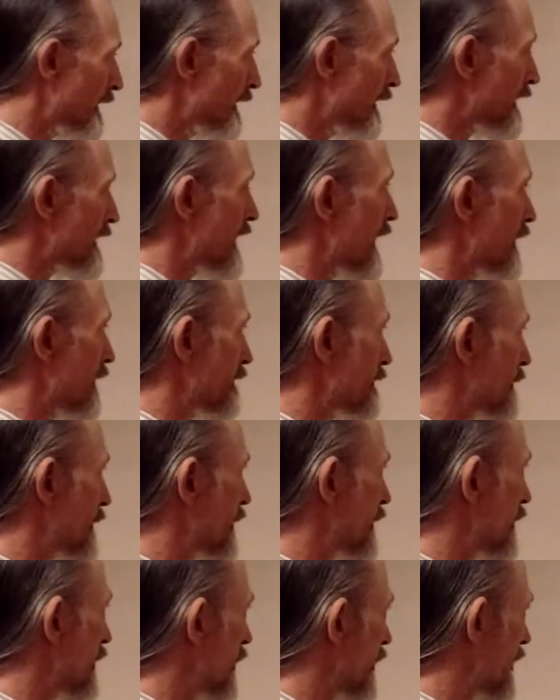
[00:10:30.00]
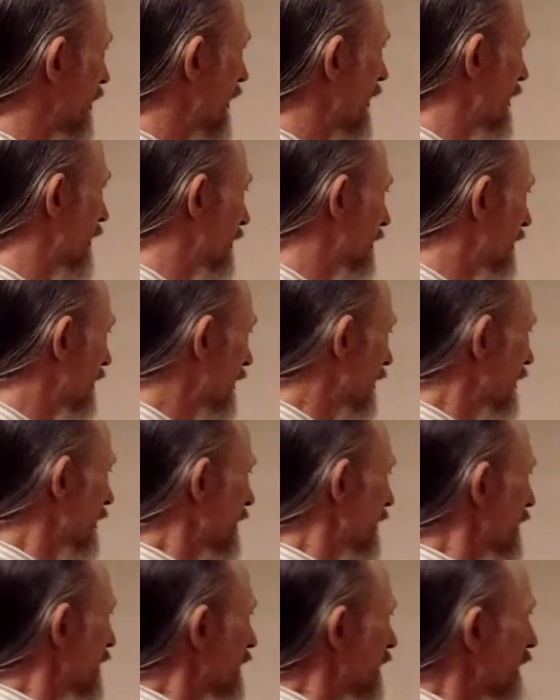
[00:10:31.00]
Now, if you look at
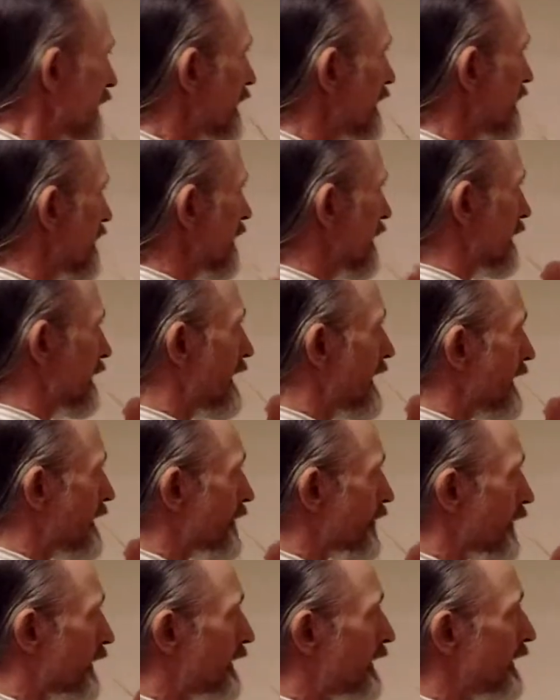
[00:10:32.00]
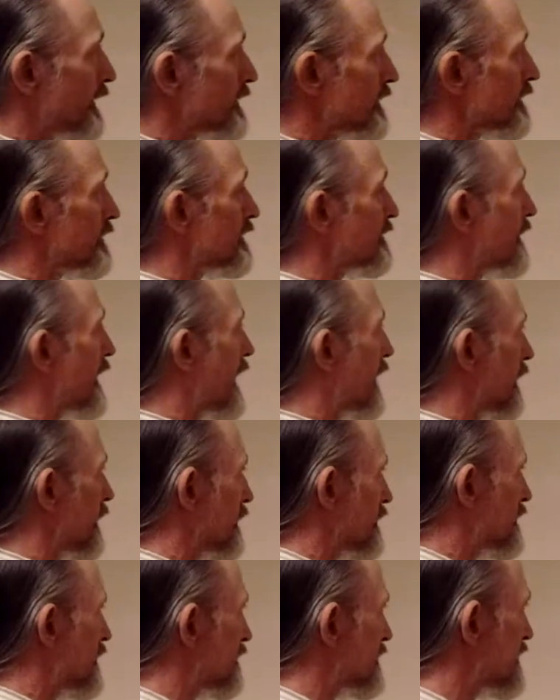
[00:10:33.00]
linear distance
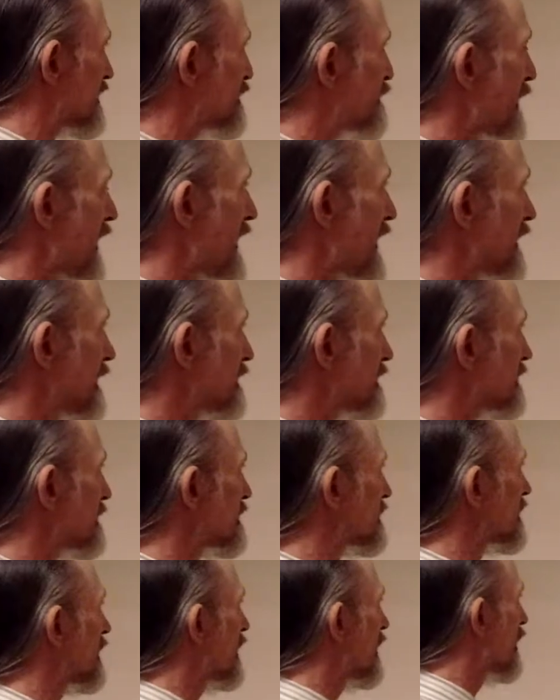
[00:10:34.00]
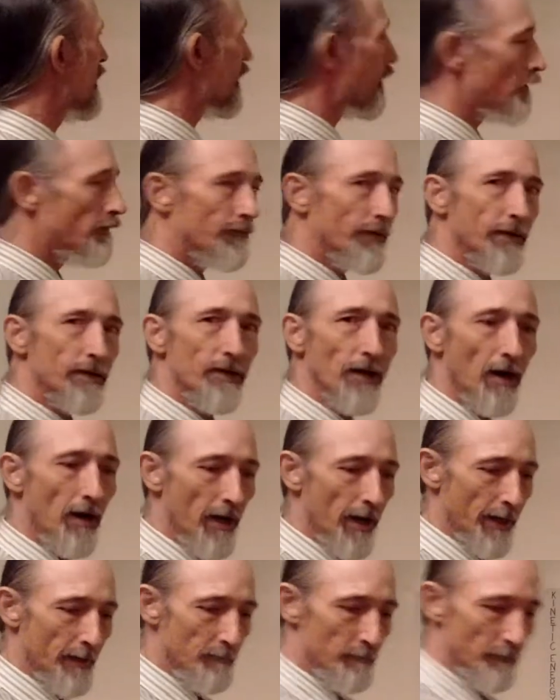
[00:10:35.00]
values of space over
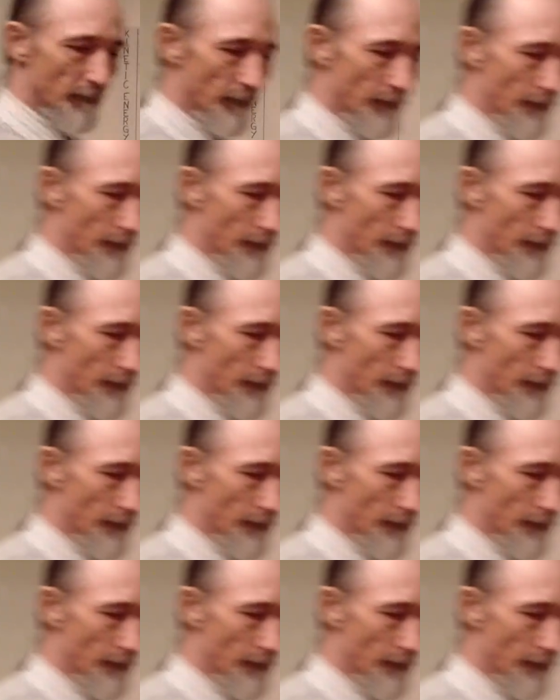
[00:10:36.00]
time,